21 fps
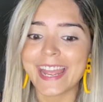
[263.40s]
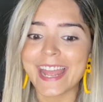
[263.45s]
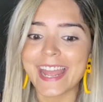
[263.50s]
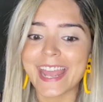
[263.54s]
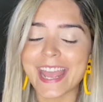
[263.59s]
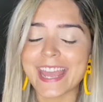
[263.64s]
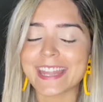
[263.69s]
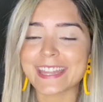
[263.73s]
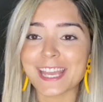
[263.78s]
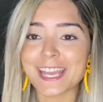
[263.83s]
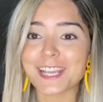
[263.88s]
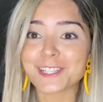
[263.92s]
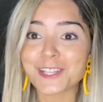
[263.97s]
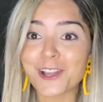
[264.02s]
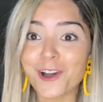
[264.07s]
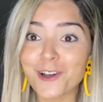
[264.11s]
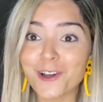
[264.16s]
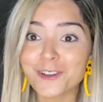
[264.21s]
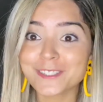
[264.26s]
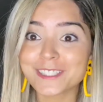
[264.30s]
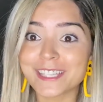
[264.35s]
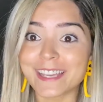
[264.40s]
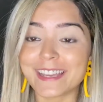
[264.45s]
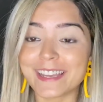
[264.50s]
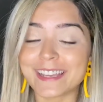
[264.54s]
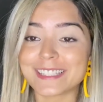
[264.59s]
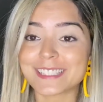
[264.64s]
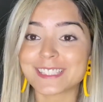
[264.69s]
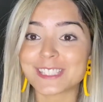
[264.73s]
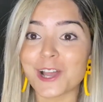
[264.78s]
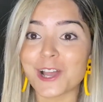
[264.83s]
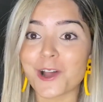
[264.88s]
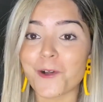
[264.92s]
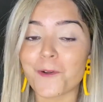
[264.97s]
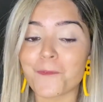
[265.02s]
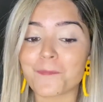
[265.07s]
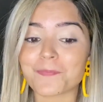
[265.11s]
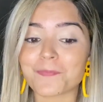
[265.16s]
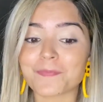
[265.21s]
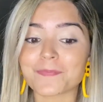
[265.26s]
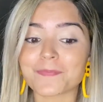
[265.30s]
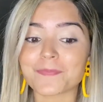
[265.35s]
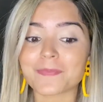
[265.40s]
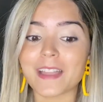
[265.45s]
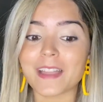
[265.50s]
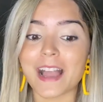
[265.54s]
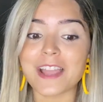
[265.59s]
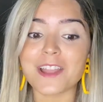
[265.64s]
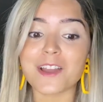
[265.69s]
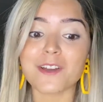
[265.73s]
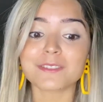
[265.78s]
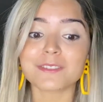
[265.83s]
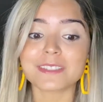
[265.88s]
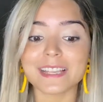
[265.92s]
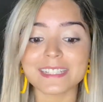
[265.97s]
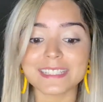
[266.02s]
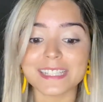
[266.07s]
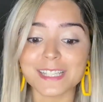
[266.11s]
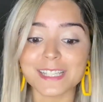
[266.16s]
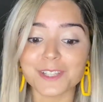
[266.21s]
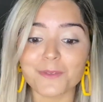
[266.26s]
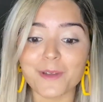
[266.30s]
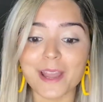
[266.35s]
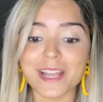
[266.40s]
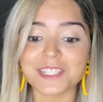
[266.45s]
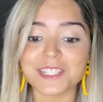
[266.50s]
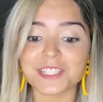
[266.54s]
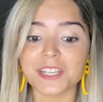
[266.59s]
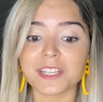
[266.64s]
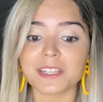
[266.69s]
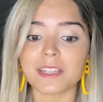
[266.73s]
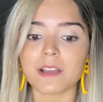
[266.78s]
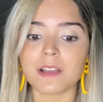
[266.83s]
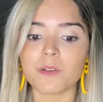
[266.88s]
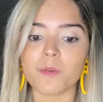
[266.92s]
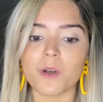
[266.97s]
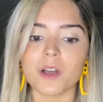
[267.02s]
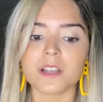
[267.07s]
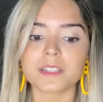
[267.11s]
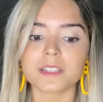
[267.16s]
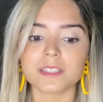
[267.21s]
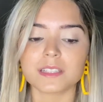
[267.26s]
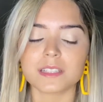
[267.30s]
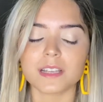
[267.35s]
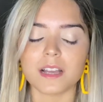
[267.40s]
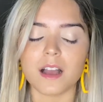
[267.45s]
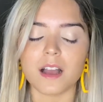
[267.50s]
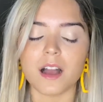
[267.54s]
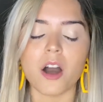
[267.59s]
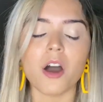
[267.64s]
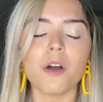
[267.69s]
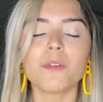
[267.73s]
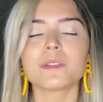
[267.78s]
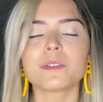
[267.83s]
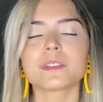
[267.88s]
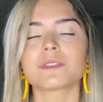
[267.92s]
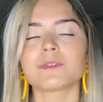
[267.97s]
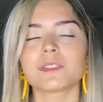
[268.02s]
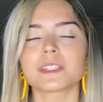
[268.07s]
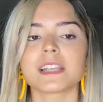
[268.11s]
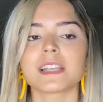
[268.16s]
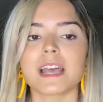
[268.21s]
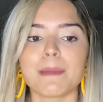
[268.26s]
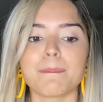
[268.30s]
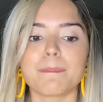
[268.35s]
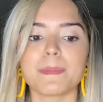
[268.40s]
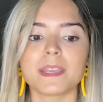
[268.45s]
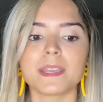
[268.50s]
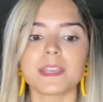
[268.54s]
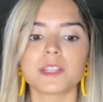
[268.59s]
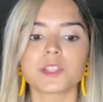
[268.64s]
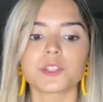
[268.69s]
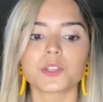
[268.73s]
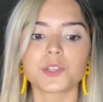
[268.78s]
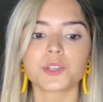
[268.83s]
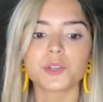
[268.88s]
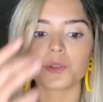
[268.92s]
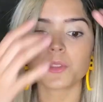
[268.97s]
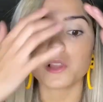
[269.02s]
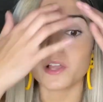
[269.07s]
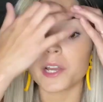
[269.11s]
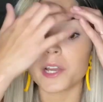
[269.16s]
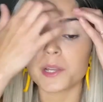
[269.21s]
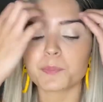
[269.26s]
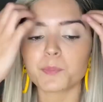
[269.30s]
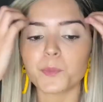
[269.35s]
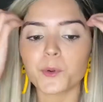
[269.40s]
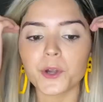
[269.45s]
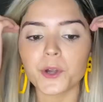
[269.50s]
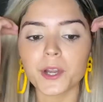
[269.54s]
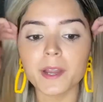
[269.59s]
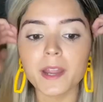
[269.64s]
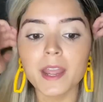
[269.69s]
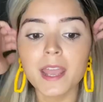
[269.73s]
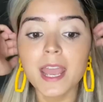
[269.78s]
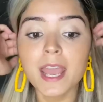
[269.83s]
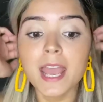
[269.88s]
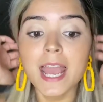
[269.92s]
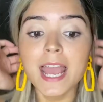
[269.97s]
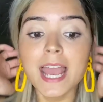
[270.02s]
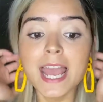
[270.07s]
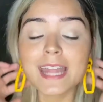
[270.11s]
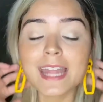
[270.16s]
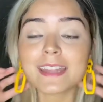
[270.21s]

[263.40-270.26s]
and I know this. So I always asked the question, I was always was happy to learn more. And